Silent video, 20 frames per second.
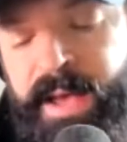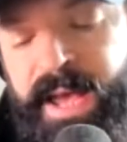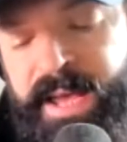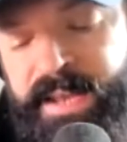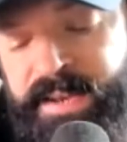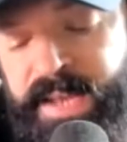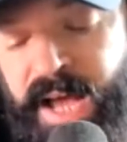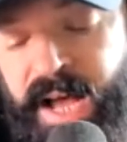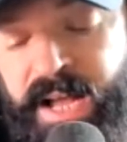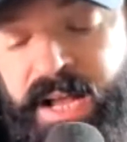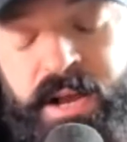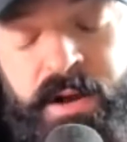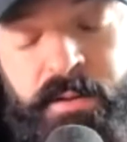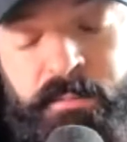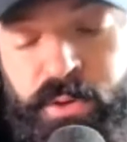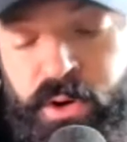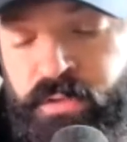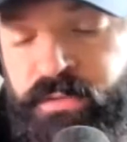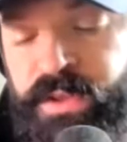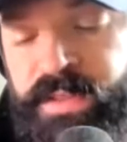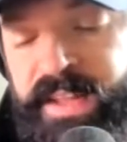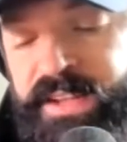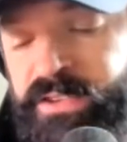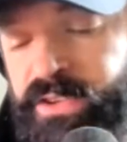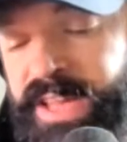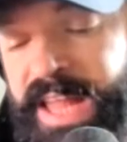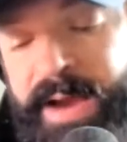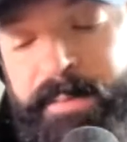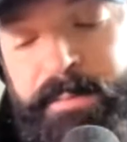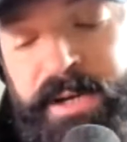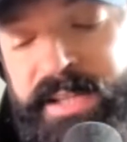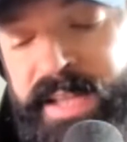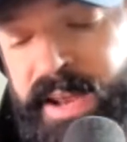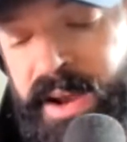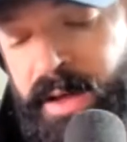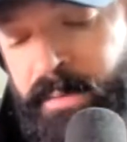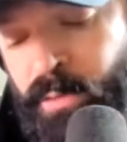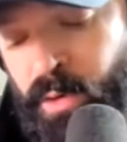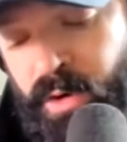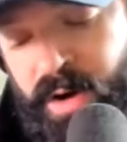And uh, Bruno, if you'd like to elaborate that
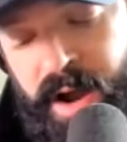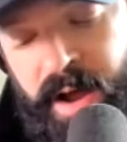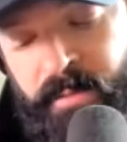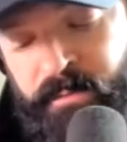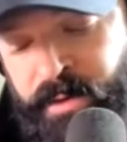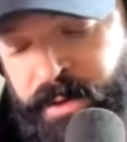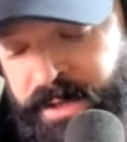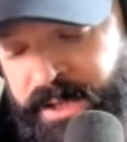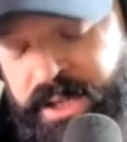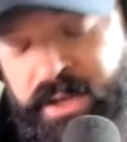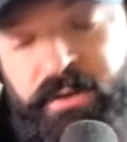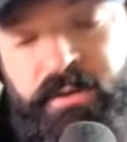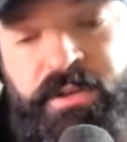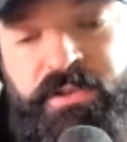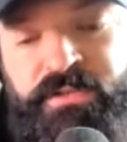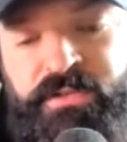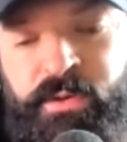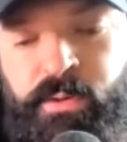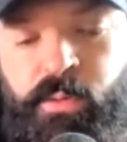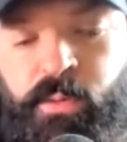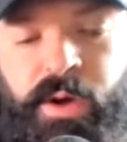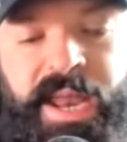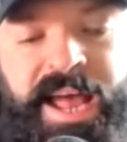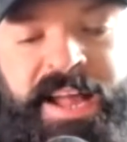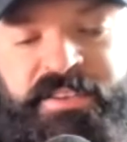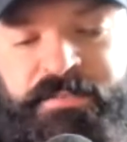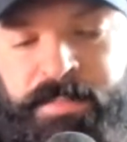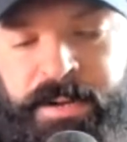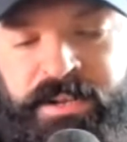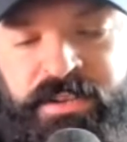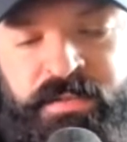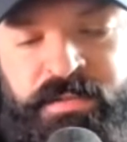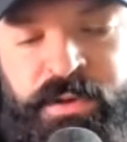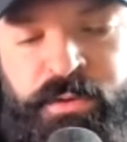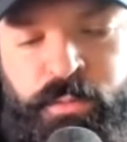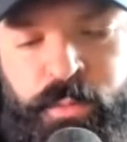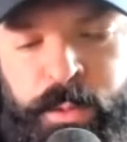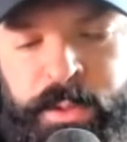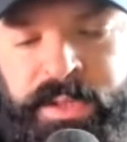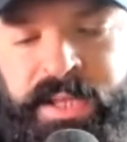on more, I'm really curious too. What aspect of
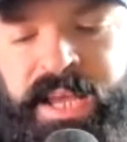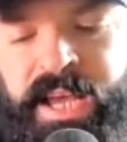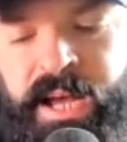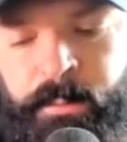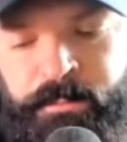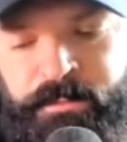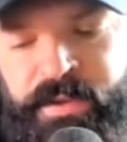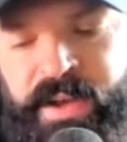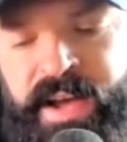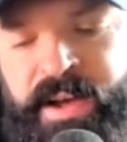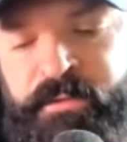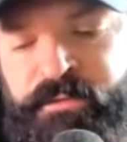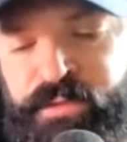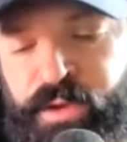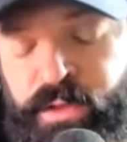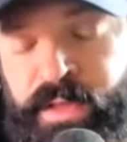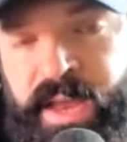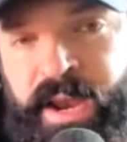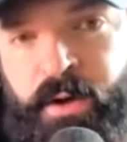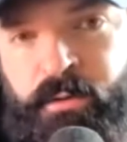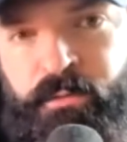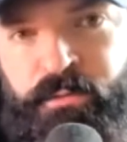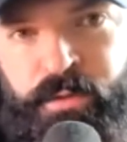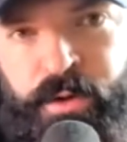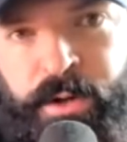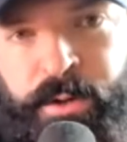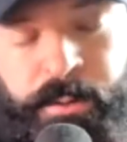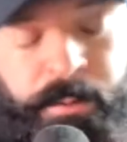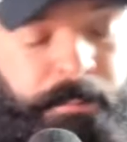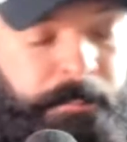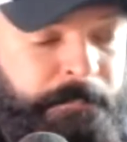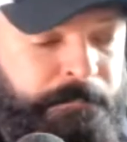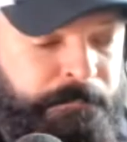it really helped uh, fill that out for you?